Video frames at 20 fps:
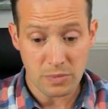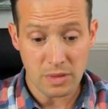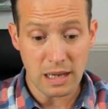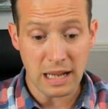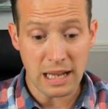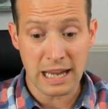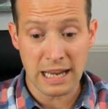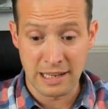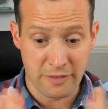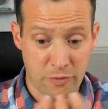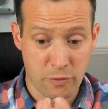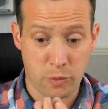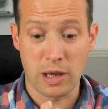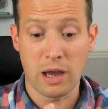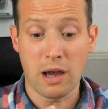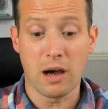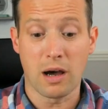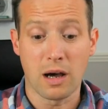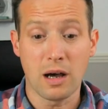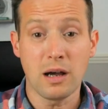And if we
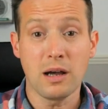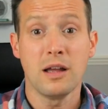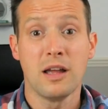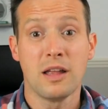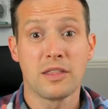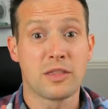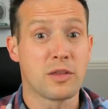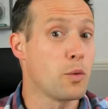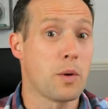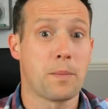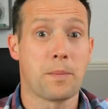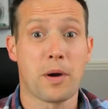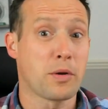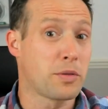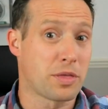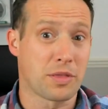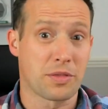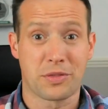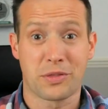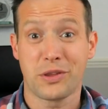are, that we're both
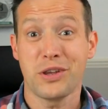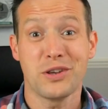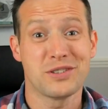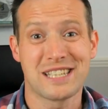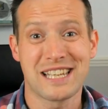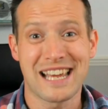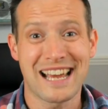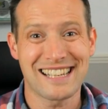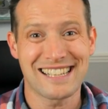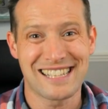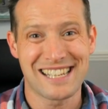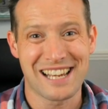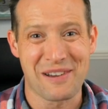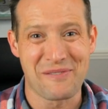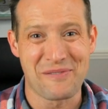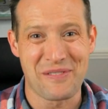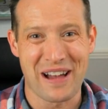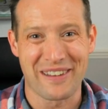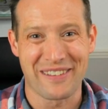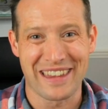enthusiastic
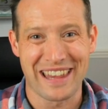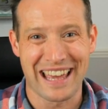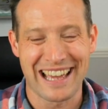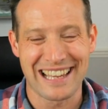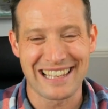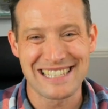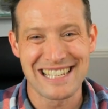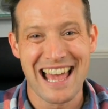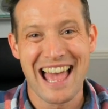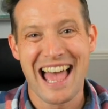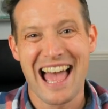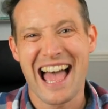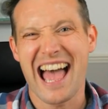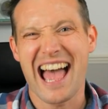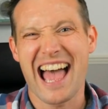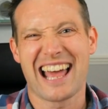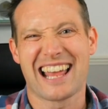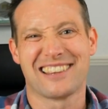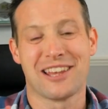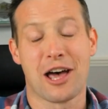about that,
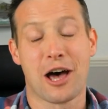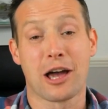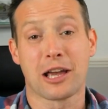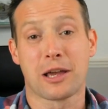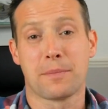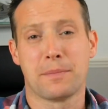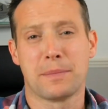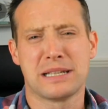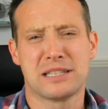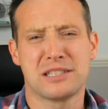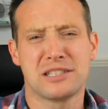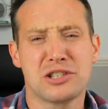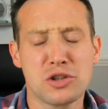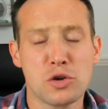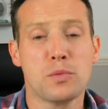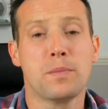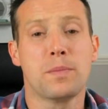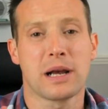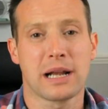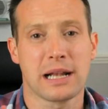and that I can be
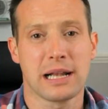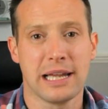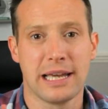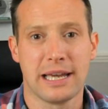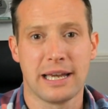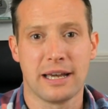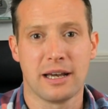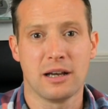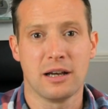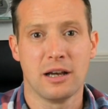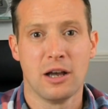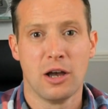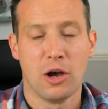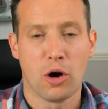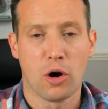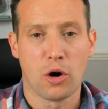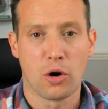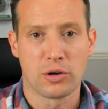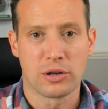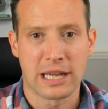super clear
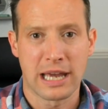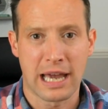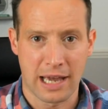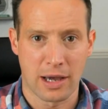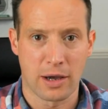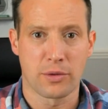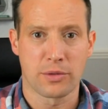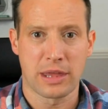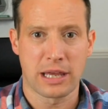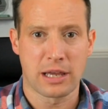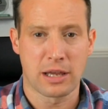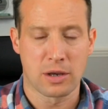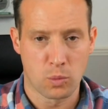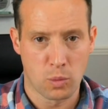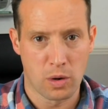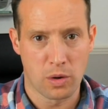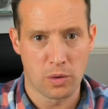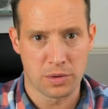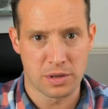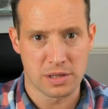on how they can
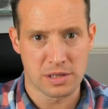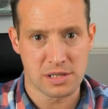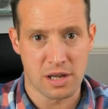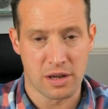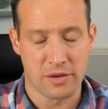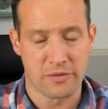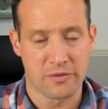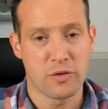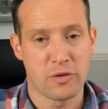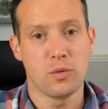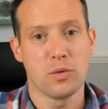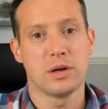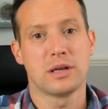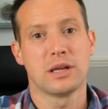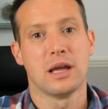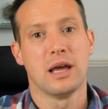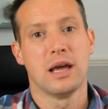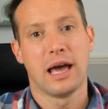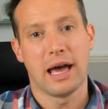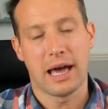work with us going forward,
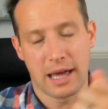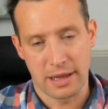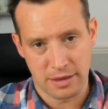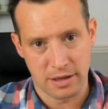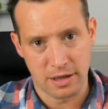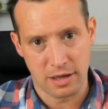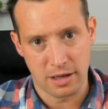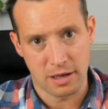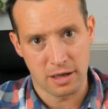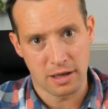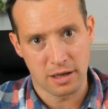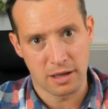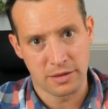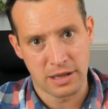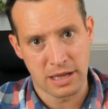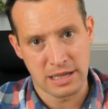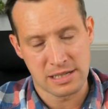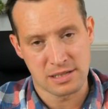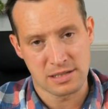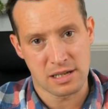and that
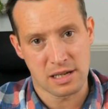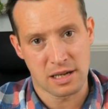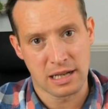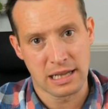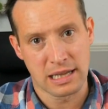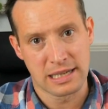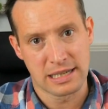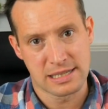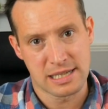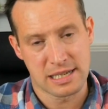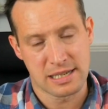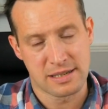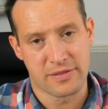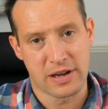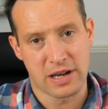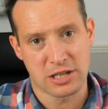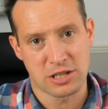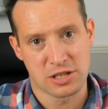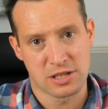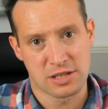there's a clear set of
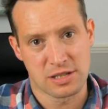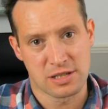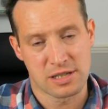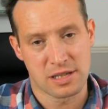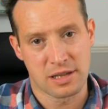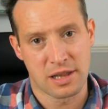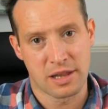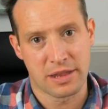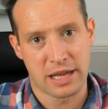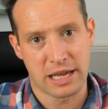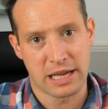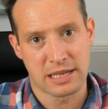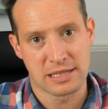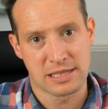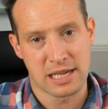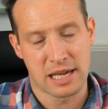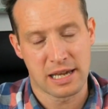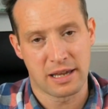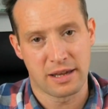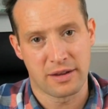actions that they can
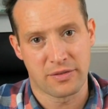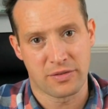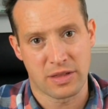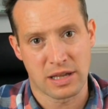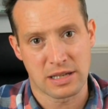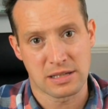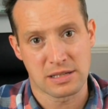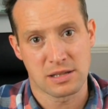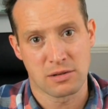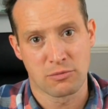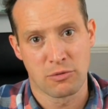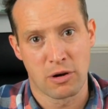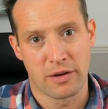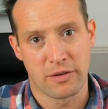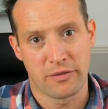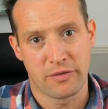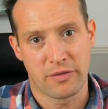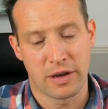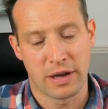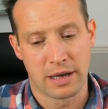take if that's the right
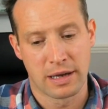fit.